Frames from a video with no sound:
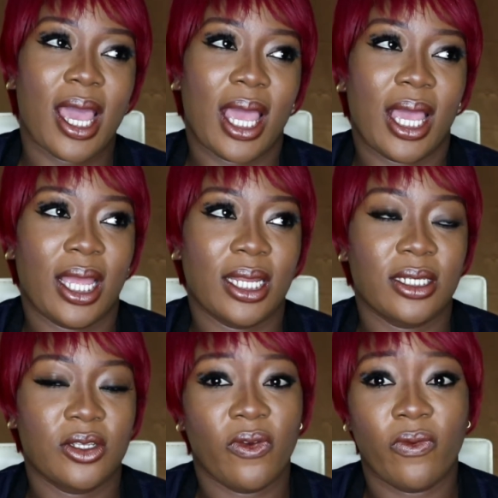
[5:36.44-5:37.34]
and
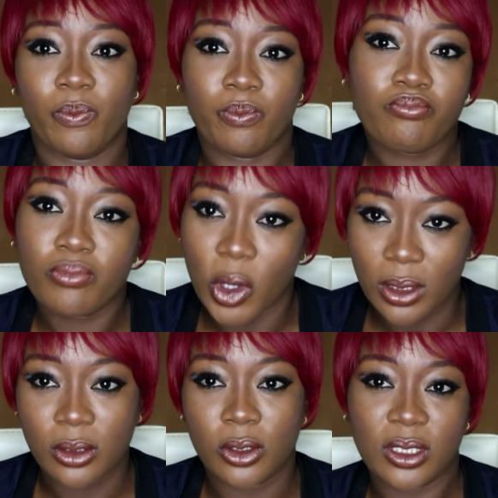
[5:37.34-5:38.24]
you've
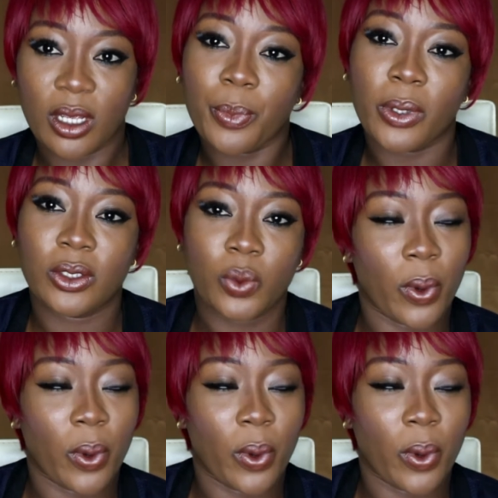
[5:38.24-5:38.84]
gone your separate